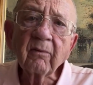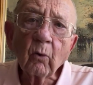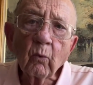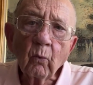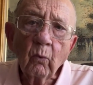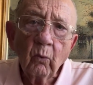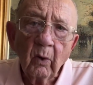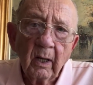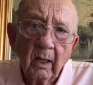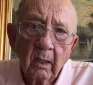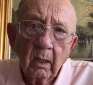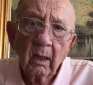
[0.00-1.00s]

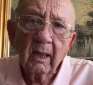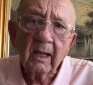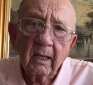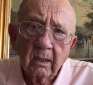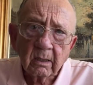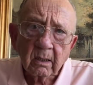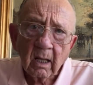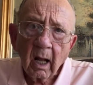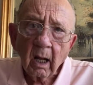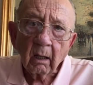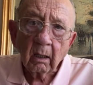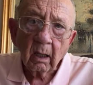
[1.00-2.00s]
released
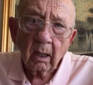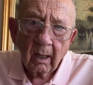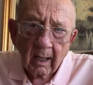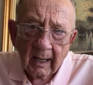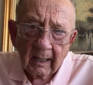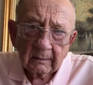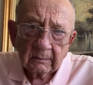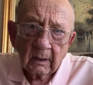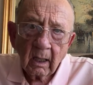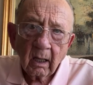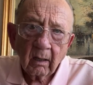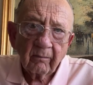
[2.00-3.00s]
a lot
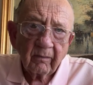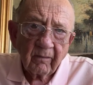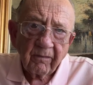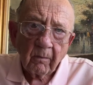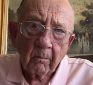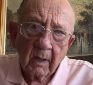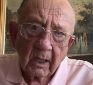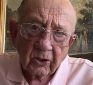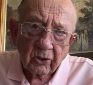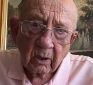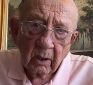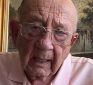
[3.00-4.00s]
of
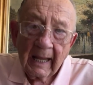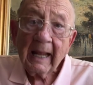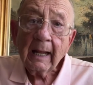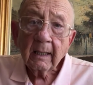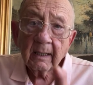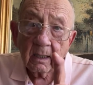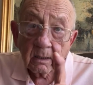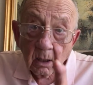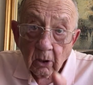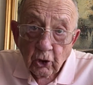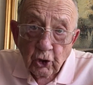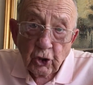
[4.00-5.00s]
information that
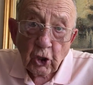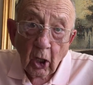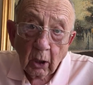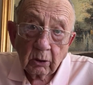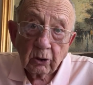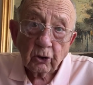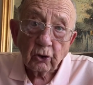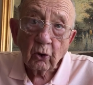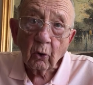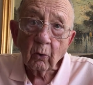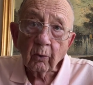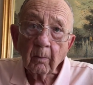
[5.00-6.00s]
the judge
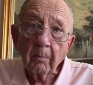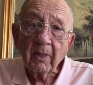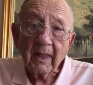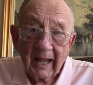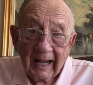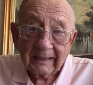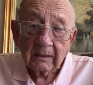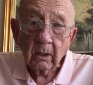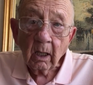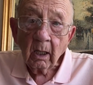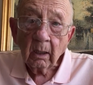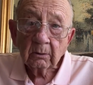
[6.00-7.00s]
told them not
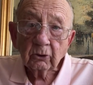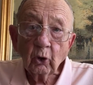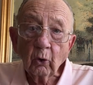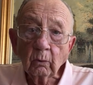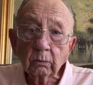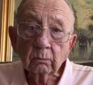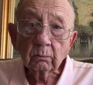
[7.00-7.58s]
to.